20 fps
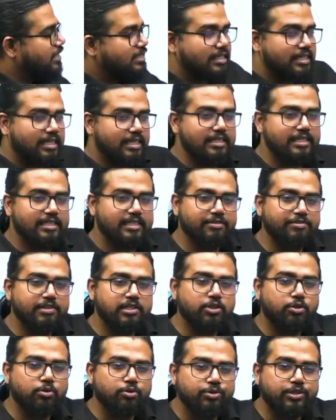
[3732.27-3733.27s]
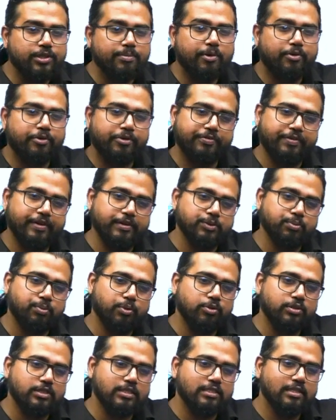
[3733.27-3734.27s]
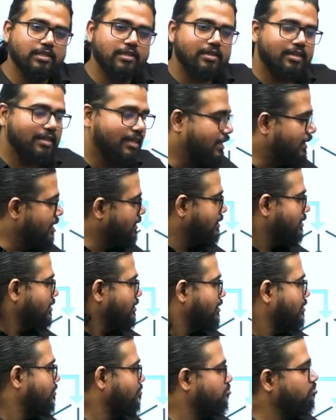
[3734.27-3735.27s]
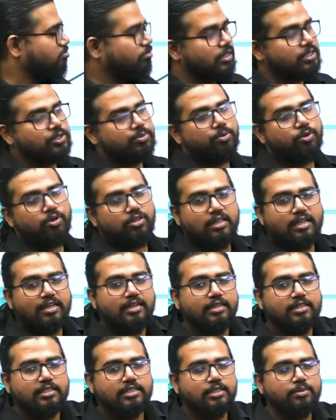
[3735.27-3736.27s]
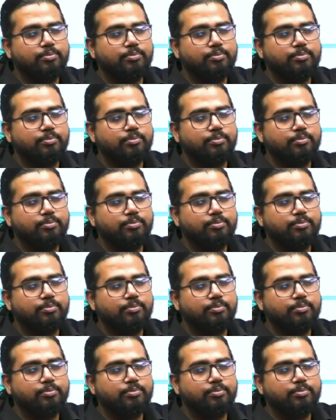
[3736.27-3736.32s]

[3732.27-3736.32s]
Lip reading: is a country with huge amount of exports. It is much more than it is